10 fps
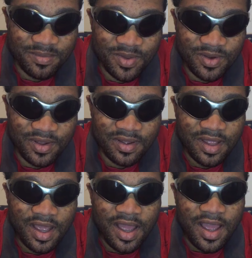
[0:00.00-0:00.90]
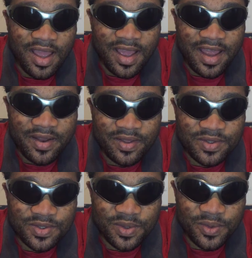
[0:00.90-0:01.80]
him, you know. And
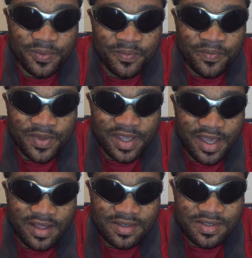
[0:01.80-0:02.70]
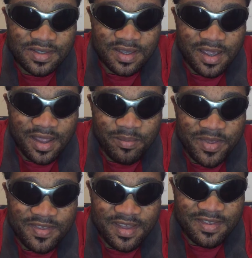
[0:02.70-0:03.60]
also, girls,
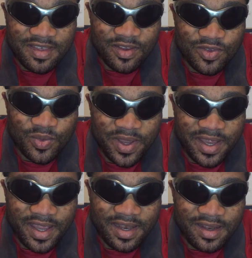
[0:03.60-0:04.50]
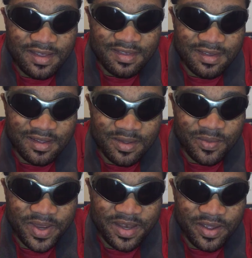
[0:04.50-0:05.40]
mistakes girls do again is
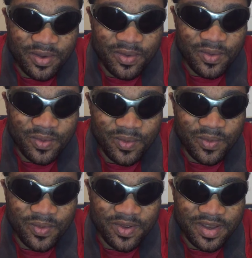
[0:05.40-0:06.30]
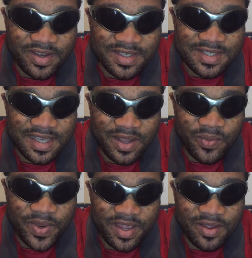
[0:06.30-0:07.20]
when they go just in
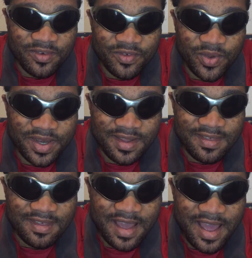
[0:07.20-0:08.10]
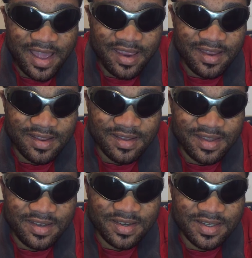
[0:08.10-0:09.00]
a week of knowing this guy,
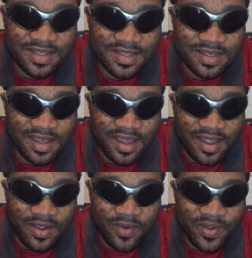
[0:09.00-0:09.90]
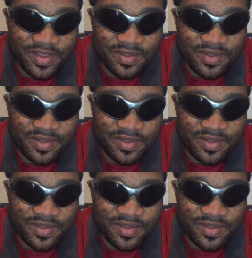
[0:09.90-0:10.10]
they just go